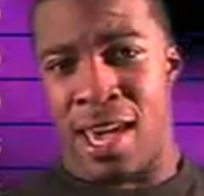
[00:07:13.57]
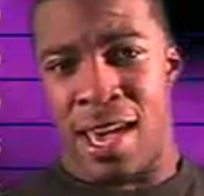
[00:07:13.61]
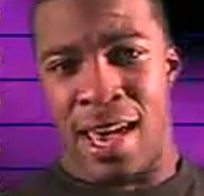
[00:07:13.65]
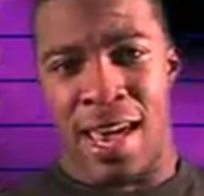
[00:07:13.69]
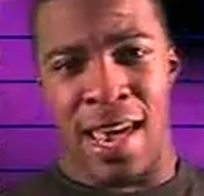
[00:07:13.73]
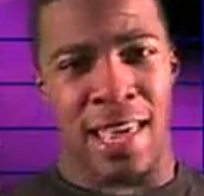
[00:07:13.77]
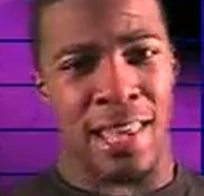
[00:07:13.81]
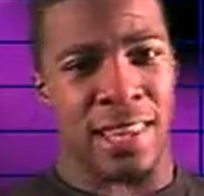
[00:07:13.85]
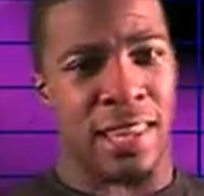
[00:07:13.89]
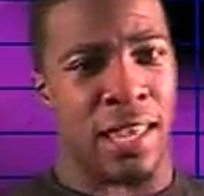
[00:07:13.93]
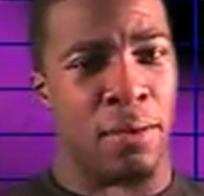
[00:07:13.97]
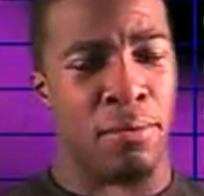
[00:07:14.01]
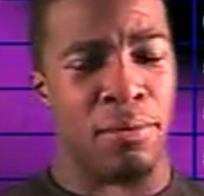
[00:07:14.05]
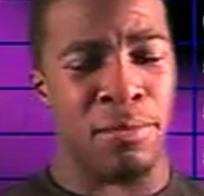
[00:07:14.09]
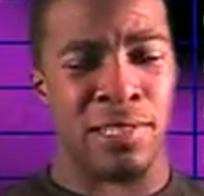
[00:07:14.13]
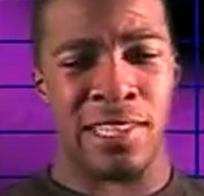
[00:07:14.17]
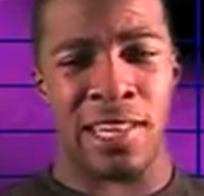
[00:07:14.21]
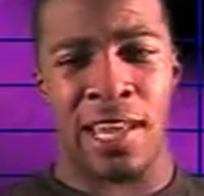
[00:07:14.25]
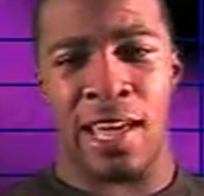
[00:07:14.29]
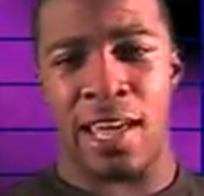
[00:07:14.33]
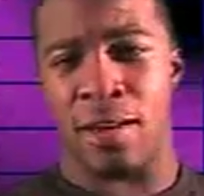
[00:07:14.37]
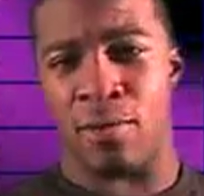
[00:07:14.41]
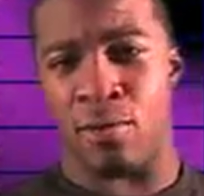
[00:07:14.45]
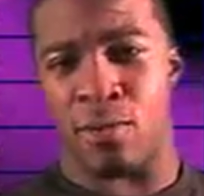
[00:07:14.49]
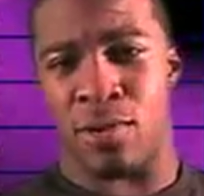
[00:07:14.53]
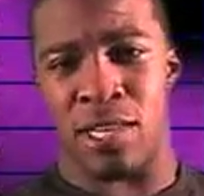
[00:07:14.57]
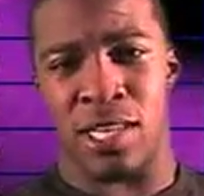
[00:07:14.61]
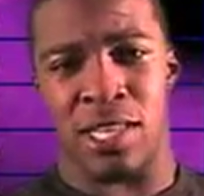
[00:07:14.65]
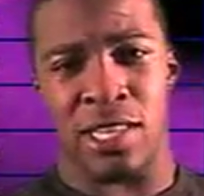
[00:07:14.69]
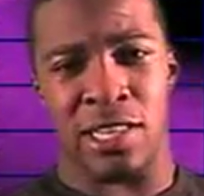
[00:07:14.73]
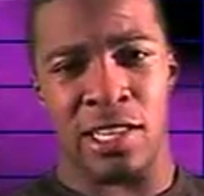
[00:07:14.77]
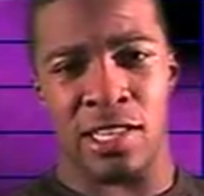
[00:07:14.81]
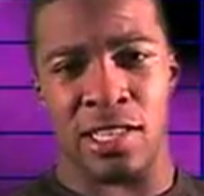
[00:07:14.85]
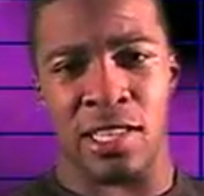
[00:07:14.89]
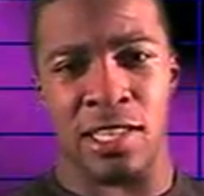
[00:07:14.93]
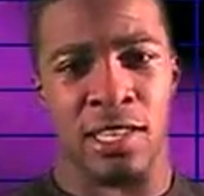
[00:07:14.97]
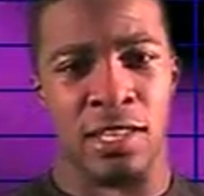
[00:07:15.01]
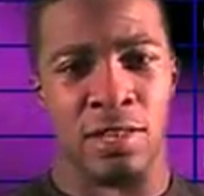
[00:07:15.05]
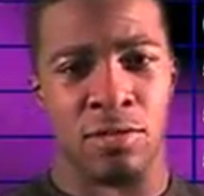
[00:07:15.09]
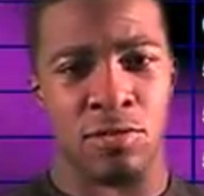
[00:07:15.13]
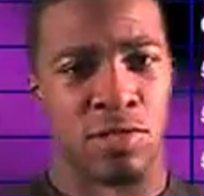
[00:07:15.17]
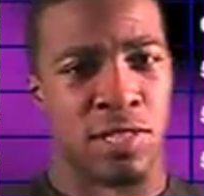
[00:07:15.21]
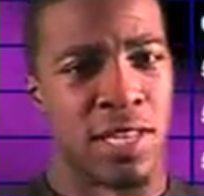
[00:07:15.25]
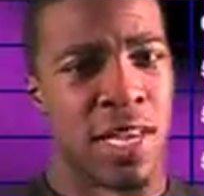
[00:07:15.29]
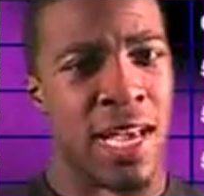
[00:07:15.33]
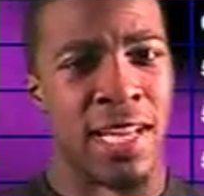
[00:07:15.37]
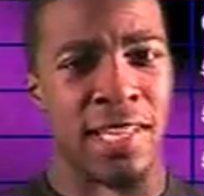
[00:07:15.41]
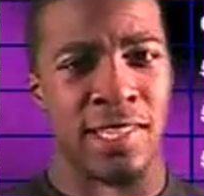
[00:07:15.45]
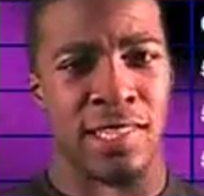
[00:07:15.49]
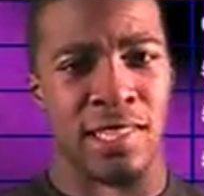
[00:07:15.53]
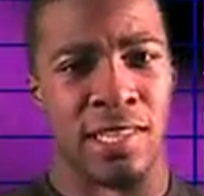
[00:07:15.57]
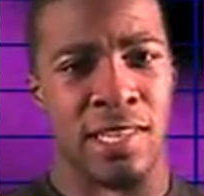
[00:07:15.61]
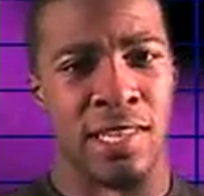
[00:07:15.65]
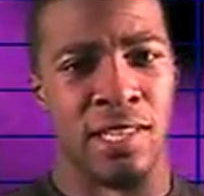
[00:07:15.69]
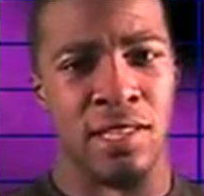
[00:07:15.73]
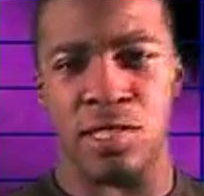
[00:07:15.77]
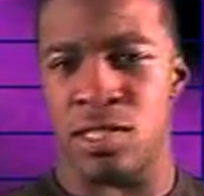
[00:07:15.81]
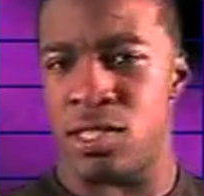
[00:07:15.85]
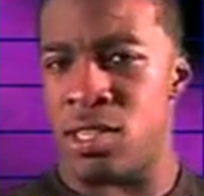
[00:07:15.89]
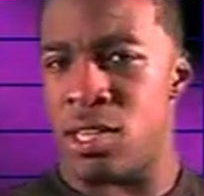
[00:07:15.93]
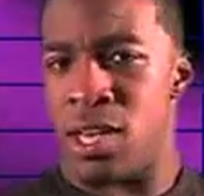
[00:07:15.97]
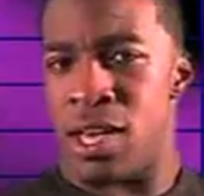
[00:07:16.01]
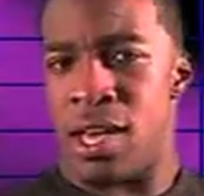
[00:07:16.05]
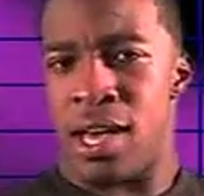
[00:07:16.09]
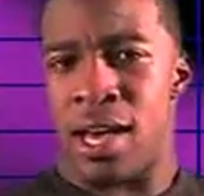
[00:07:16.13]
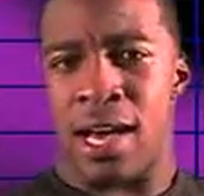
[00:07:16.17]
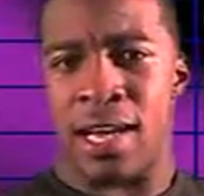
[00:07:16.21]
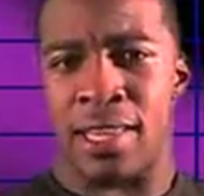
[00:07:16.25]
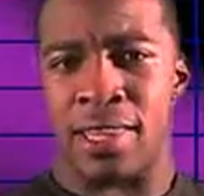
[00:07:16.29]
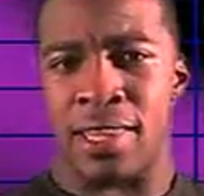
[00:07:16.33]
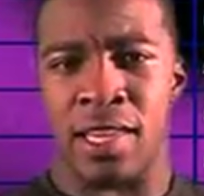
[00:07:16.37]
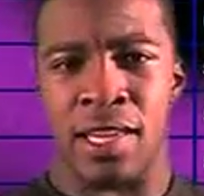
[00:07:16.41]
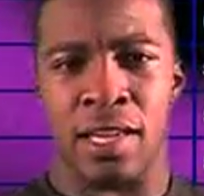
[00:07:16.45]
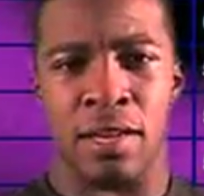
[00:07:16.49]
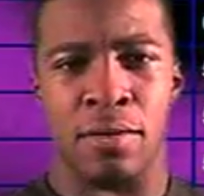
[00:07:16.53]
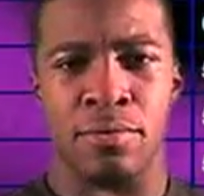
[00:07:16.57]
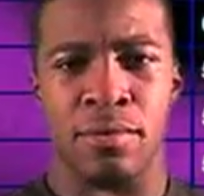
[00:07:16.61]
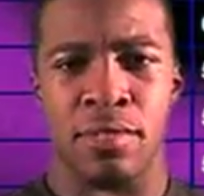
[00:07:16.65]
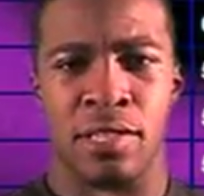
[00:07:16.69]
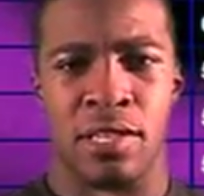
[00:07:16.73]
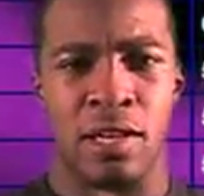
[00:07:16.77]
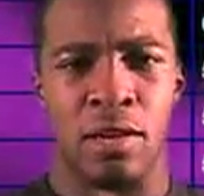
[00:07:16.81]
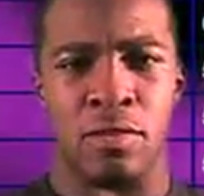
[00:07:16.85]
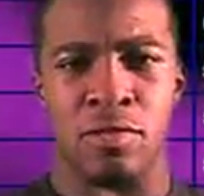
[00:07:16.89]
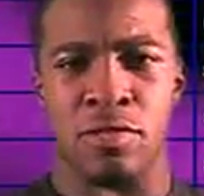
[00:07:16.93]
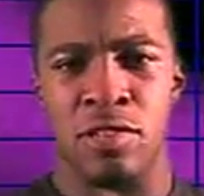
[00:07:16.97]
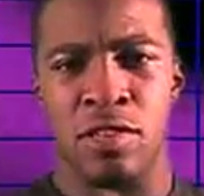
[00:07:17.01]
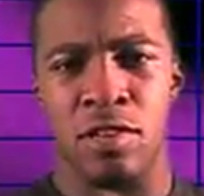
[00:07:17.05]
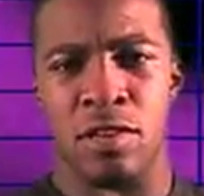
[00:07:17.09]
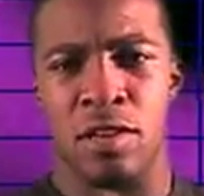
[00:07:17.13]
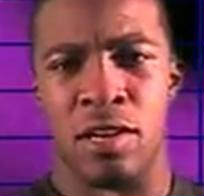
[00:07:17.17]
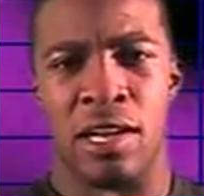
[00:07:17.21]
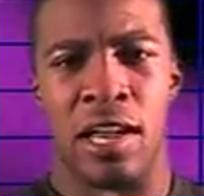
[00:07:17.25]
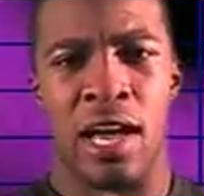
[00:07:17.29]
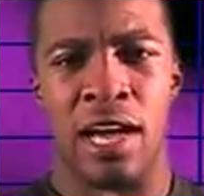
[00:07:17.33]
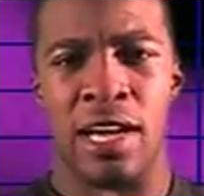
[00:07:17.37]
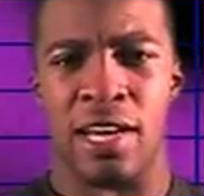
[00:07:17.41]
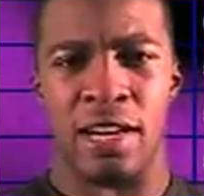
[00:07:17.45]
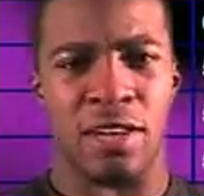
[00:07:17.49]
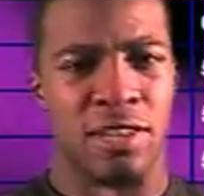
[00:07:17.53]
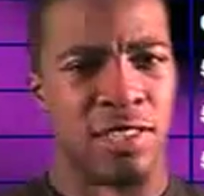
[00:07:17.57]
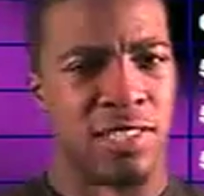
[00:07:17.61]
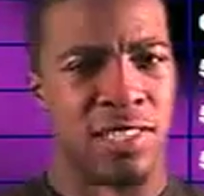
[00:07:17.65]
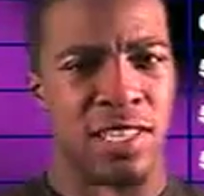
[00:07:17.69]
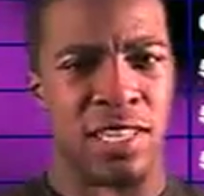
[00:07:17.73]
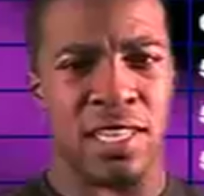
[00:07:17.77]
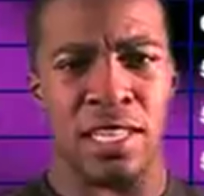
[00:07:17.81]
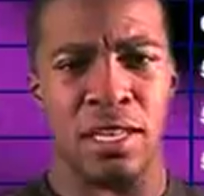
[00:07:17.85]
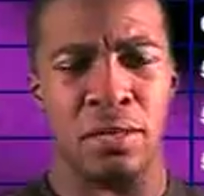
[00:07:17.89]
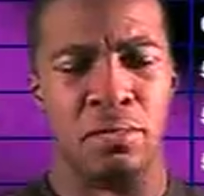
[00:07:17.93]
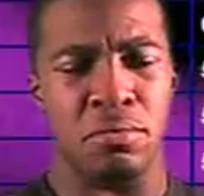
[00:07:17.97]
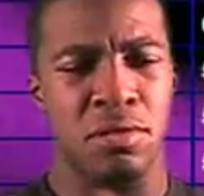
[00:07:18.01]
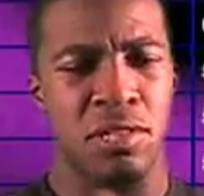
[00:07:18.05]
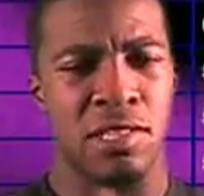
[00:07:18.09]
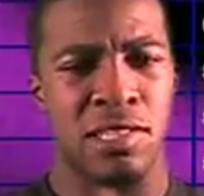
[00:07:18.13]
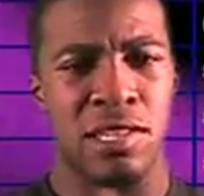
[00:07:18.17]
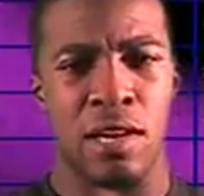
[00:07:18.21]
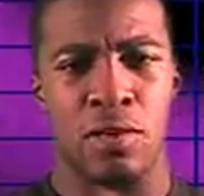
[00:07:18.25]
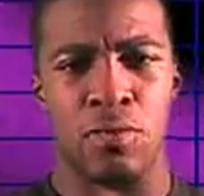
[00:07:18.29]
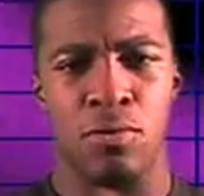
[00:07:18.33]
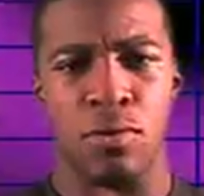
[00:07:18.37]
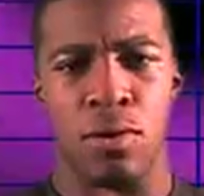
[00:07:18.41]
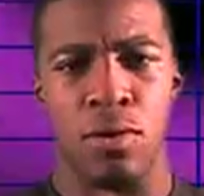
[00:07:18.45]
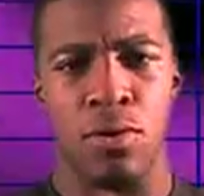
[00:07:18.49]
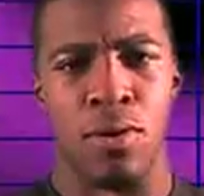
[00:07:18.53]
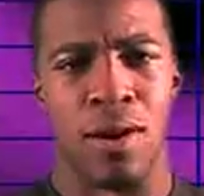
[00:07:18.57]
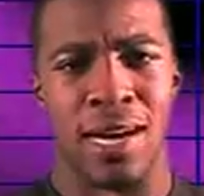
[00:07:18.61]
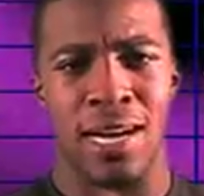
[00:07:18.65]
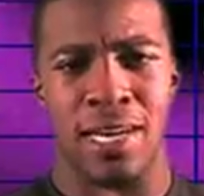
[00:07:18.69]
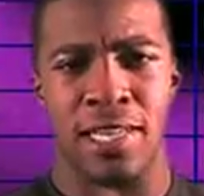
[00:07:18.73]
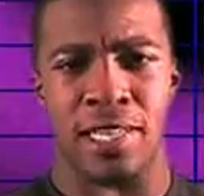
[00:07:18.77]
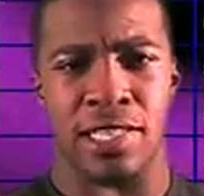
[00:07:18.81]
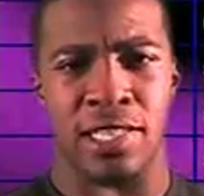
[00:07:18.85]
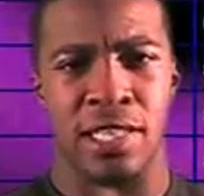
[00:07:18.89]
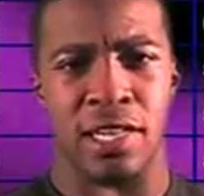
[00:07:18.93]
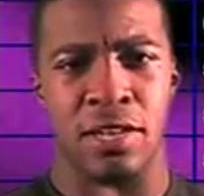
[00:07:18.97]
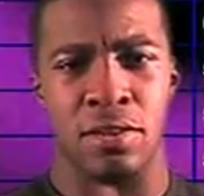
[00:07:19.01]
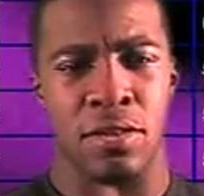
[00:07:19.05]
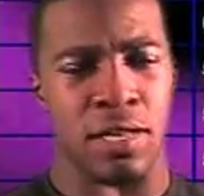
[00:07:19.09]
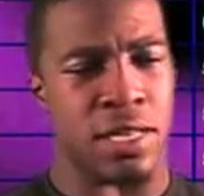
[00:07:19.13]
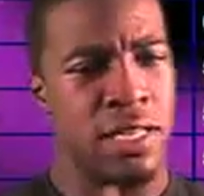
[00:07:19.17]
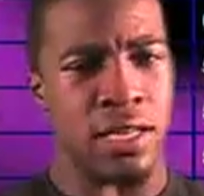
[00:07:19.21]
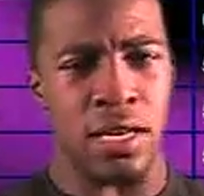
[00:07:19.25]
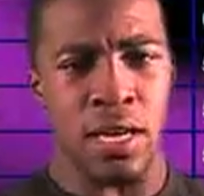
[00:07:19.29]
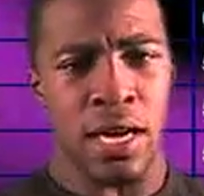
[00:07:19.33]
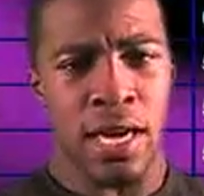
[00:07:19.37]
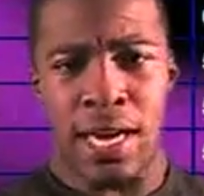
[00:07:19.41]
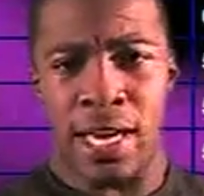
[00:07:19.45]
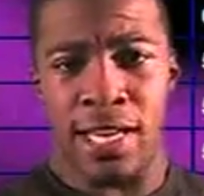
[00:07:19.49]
And they was like, when he looked at those stats and I think it was closing near the lockout or something, he was just like, whoa, I got to sell it.